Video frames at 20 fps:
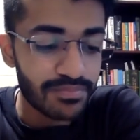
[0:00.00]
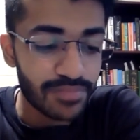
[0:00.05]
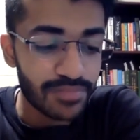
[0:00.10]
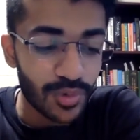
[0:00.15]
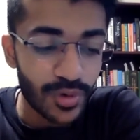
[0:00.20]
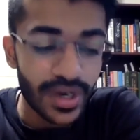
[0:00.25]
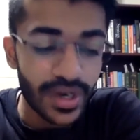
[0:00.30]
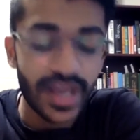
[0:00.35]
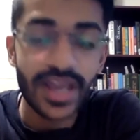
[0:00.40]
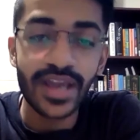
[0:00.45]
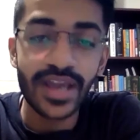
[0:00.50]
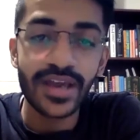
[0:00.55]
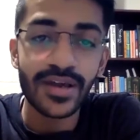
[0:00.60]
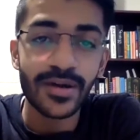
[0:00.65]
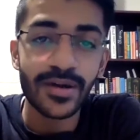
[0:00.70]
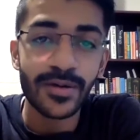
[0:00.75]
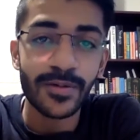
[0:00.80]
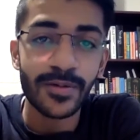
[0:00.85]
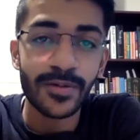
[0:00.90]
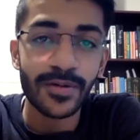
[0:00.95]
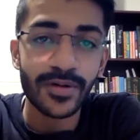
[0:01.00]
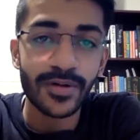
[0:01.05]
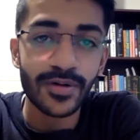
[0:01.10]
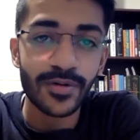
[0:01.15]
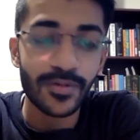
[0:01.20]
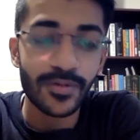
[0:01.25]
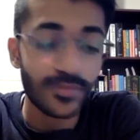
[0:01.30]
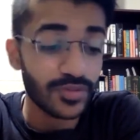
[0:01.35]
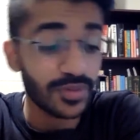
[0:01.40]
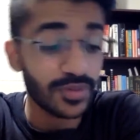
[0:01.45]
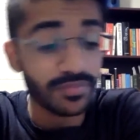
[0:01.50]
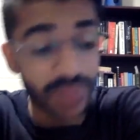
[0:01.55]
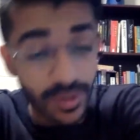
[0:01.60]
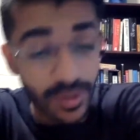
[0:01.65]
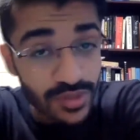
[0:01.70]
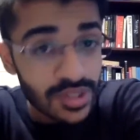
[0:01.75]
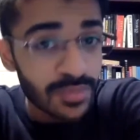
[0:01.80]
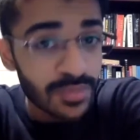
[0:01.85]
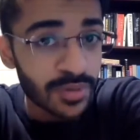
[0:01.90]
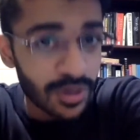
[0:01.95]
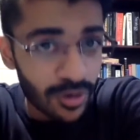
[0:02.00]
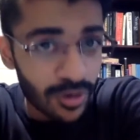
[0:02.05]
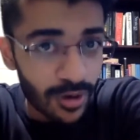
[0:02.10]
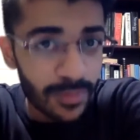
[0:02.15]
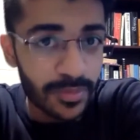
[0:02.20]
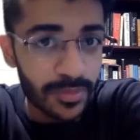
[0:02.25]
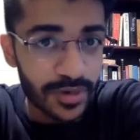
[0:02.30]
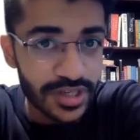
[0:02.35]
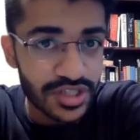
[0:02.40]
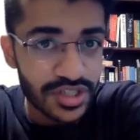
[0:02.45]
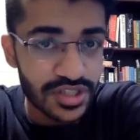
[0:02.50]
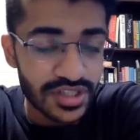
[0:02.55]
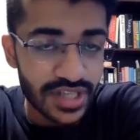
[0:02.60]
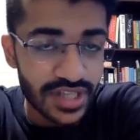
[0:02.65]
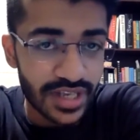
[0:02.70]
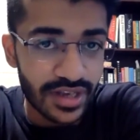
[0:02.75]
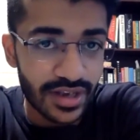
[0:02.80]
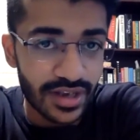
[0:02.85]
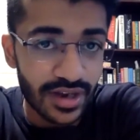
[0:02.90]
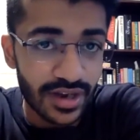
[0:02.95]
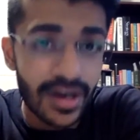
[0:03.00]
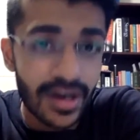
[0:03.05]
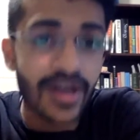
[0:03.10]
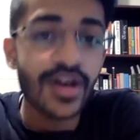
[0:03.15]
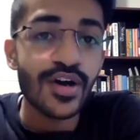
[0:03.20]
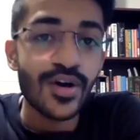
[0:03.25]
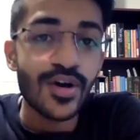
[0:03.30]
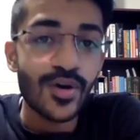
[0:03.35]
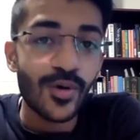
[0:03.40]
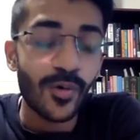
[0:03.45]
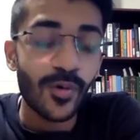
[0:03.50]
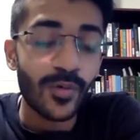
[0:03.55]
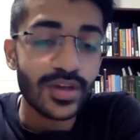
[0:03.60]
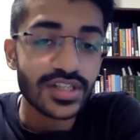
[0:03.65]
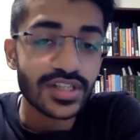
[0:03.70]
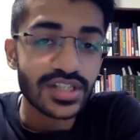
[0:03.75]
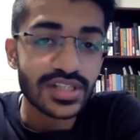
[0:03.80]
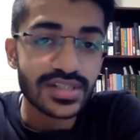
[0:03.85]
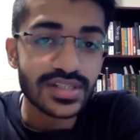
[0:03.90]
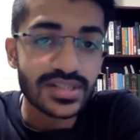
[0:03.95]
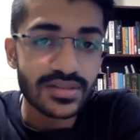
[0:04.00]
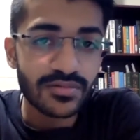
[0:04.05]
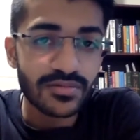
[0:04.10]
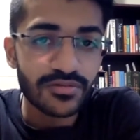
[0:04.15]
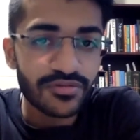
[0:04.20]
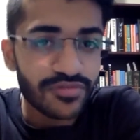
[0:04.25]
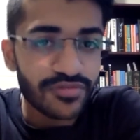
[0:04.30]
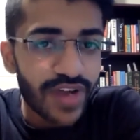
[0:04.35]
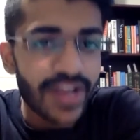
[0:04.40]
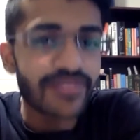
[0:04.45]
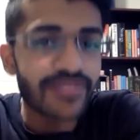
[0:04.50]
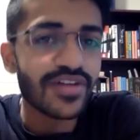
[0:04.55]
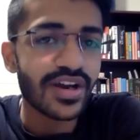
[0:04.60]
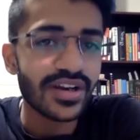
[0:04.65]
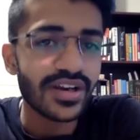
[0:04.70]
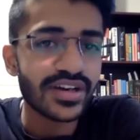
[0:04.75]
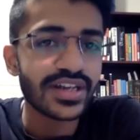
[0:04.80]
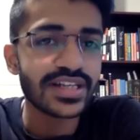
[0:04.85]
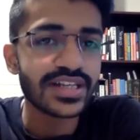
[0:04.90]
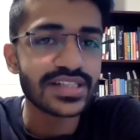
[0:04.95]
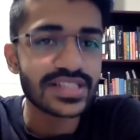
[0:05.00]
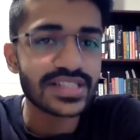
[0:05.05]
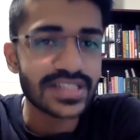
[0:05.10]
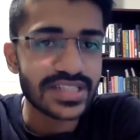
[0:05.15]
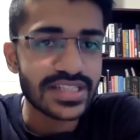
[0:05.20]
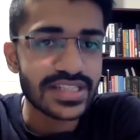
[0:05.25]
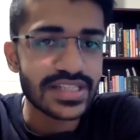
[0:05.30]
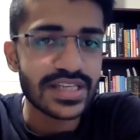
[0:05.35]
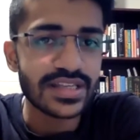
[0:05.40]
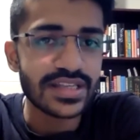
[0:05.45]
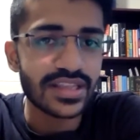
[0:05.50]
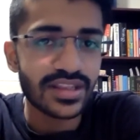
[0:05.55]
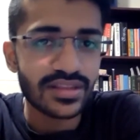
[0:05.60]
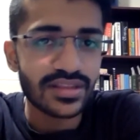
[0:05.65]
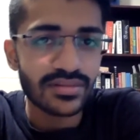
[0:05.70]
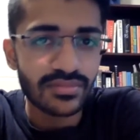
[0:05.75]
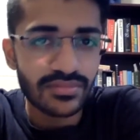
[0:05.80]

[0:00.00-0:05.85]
Pune, the municipal corporation's area, which is 516